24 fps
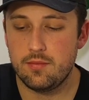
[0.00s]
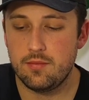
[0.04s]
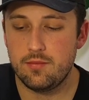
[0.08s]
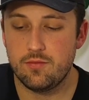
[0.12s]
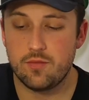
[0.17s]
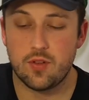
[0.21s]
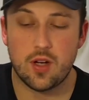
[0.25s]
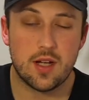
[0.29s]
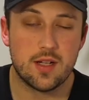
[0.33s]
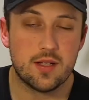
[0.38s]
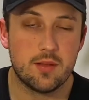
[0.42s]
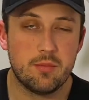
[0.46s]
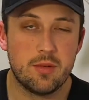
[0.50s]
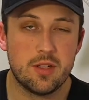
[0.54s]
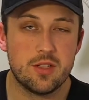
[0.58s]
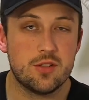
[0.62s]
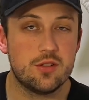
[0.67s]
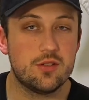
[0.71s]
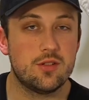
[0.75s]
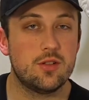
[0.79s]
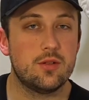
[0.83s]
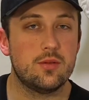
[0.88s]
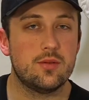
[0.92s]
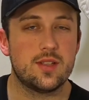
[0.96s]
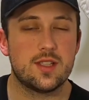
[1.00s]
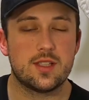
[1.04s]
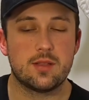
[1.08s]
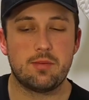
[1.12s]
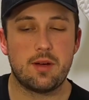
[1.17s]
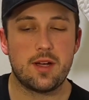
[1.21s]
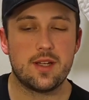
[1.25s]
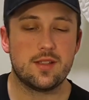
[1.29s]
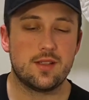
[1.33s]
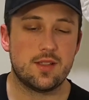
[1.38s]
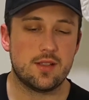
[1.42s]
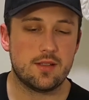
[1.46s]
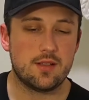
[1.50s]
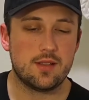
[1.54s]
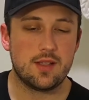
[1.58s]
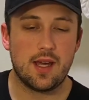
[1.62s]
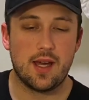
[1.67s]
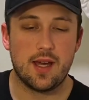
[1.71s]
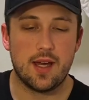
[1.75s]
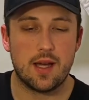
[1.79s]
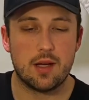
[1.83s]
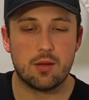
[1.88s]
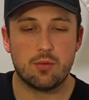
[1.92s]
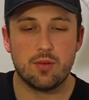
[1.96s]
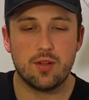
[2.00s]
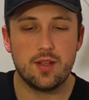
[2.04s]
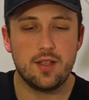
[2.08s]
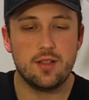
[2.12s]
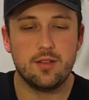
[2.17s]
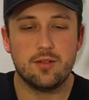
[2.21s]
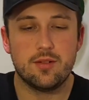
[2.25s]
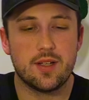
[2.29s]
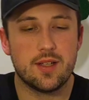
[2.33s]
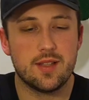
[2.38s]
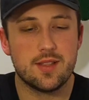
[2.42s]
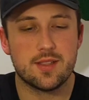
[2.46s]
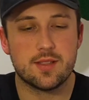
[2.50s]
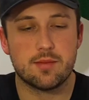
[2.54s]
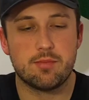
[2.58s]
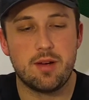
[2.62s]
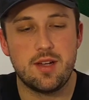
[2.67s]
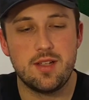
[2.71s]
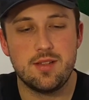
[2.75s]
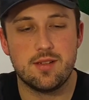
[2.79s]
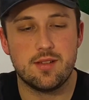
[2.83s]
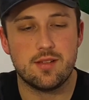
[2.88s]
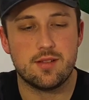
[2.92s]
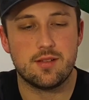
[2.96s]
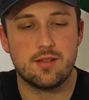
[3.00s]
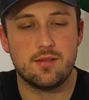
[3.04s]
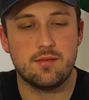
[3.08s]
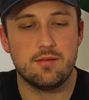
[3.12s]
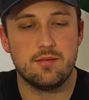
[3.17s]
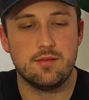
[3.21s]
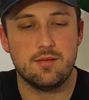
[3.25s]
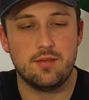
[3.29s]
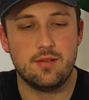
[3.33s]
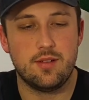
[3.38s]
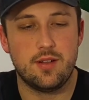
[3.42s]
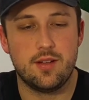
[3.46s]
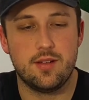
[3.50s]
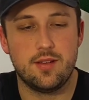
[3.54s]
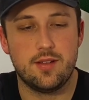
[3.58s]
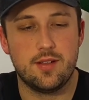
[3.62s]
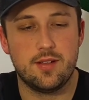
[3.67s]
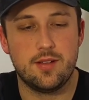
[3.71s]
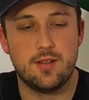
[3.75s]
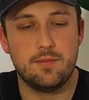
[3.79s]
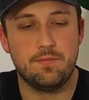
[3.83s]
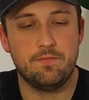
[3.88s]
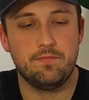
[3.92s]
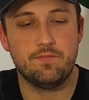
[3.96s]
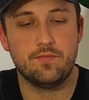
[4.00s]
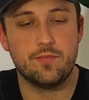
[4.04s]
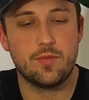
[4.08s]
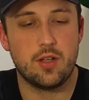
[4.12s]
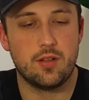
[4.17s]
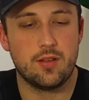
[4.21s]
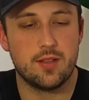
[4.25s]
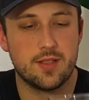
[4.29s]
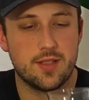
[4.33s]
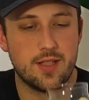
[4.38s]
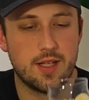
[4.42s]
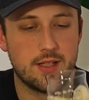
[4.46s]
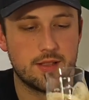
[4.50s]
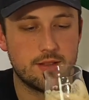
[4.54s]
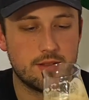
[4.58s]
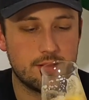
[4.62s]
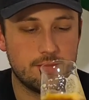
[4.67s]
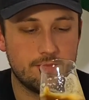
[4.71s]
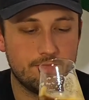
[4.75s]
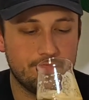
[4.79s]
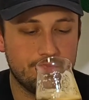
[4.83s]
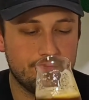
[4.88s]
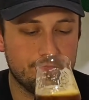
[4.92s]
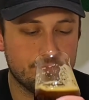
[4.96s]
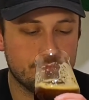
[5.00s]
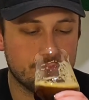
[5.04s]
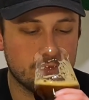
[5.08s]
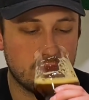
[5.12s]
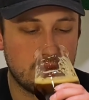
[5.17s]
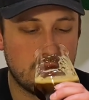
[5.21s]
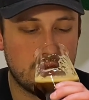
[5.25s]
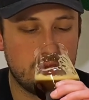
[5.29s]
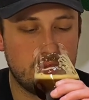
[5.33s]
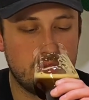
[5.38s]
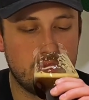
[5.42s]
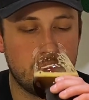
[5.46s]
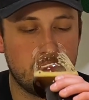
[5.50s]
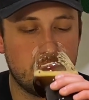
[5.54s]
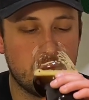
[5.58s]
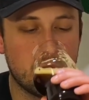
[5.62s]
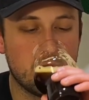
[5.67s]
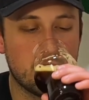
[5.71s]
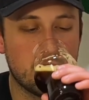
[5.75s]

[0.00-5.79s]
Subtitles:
forgot to mention too the spices. Yeah, I really don't get the spices on the taste. I don't know.